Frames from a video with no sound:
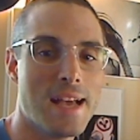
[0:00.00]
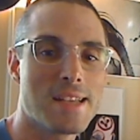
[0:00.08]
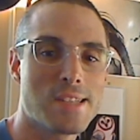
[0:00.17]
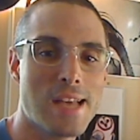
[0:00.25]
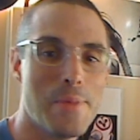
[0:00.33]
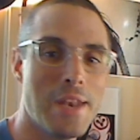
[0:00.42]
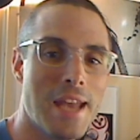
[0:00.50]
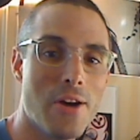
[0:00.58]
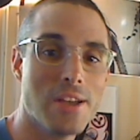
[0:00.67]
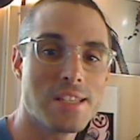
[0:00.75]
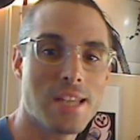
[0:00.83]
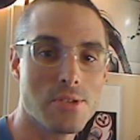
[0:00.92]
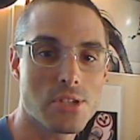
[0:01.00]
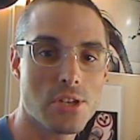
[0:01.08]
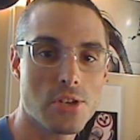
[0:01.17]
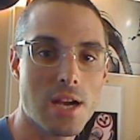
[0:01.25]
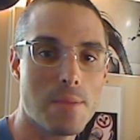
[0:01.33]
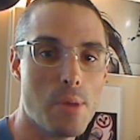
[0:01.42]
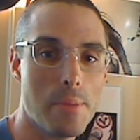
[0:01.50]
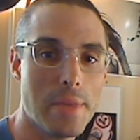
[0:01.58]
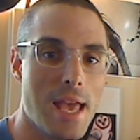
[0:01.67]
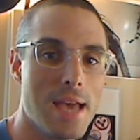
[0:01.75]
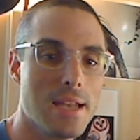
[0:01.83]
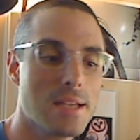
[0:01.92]
not quite daily, but very
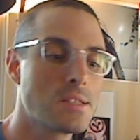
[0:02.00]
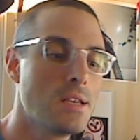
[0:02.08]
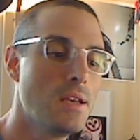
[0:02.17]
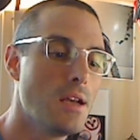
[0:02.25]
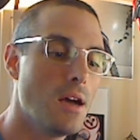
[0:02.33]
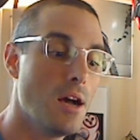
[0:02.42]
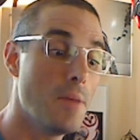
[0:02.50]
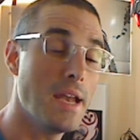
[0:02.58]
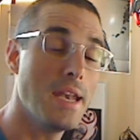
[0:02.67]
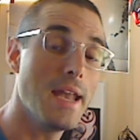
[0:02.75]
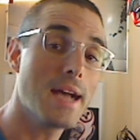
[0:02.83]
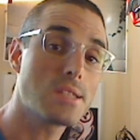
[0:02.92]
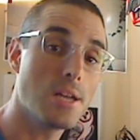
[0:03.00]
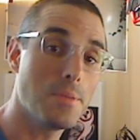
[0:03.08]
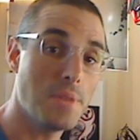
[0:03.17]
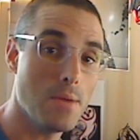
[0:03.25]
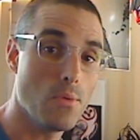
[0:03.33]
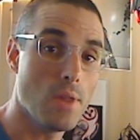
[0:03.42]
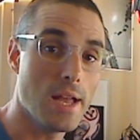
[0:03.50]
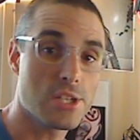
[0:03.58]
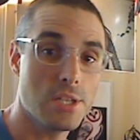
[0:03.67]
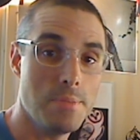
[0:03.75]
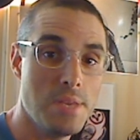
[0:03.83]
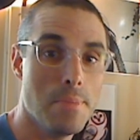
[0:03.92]
rapidly. My next update will actually
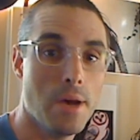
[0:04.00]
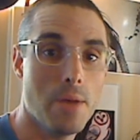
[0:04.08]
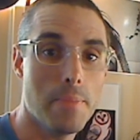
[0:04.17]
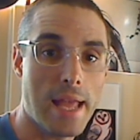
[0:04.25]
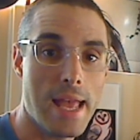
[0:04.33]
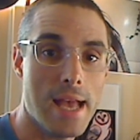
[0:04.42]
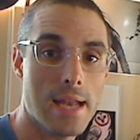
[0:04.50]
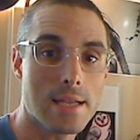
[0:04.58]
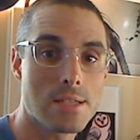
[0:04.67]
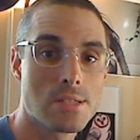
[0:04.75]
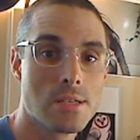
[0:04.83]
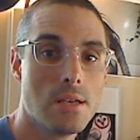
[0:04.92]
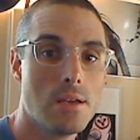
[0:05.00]
be about mechanics.